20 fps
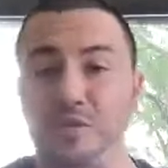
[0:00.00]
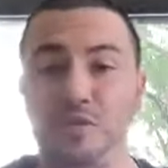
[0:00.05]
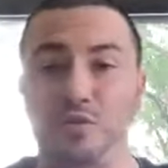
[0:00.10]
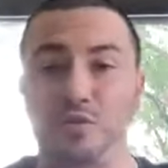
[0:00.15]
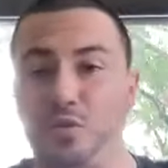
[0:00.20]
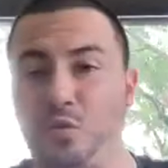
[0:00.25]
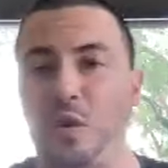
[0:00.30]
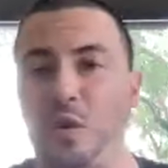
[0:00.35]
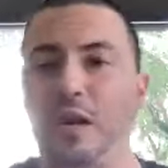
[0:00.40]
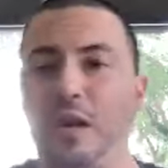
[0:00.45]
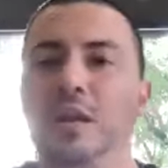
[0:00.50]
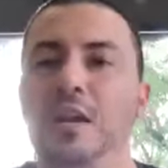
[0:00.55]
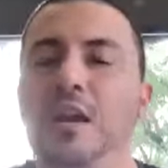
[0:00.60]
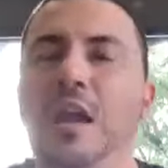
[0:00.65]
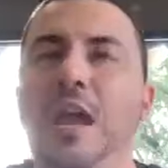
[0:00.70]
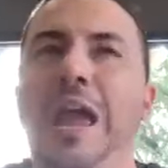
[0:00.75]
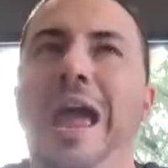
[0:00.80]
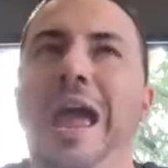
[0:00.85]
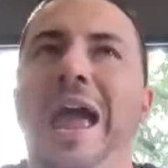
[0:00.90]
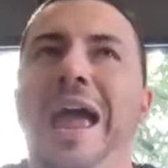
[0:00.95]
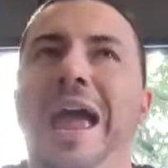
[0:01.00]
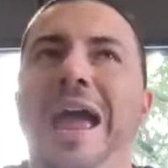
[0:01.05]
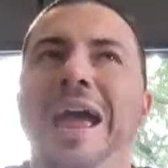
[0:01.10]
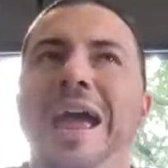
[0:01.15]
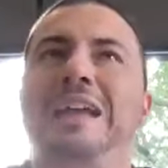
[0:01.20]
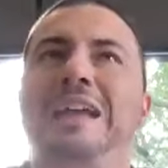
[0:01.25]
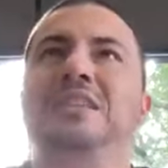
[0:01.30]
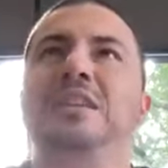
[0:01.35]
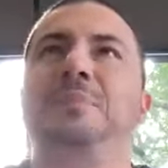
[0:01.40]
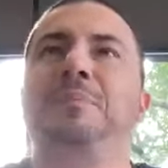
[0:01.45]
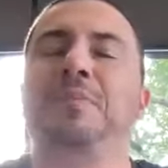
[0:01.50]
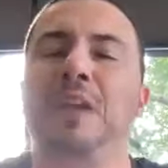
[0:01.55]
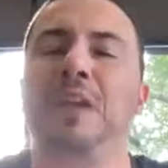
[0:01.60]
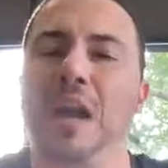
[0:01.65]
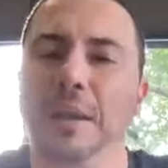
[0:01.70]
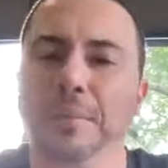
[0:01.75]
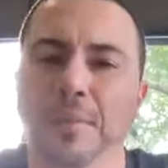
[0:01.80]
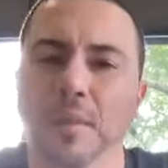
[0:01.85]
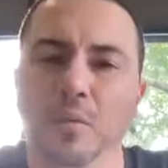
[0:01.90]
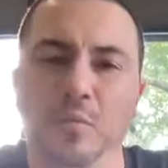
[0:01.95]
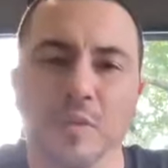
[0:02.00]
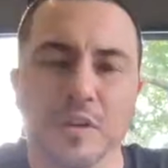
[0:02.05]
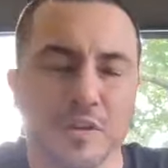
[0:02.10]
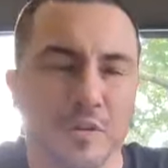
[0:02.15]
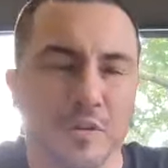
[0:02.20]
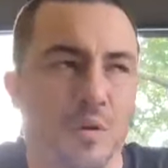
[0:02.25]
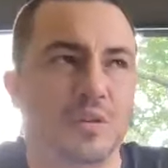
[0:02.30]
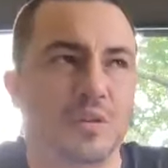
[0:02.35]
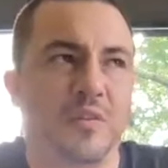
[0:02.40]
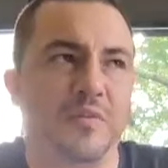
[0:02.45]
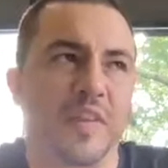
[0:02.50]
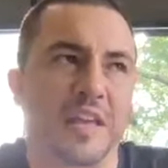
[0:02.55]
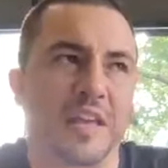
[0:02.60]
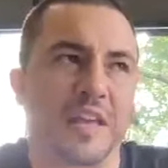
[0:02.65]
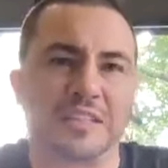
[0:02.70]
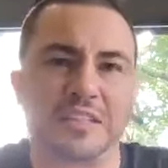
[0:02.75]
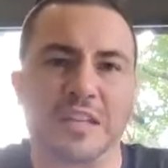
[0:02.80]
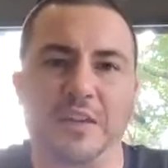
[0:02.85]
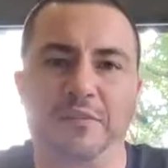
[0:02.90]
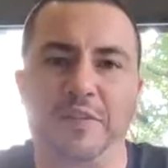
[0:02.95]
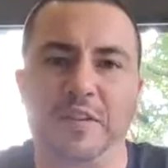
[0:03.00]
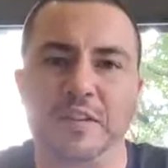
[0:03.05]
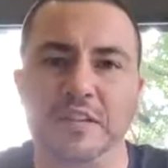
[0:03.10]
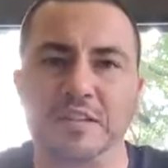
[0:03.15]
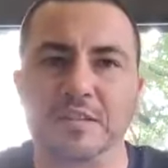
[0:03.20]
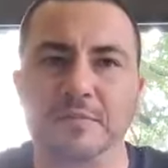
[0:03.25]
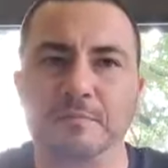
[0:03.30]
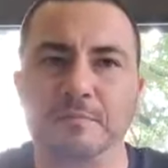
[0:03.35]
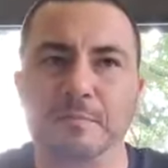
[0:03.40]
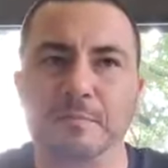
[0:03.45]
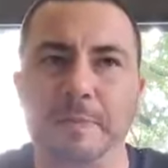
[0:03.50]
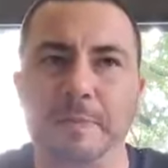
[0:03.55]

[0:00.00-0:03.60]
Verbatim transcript: if you do the one. And the problem with all of that stuff is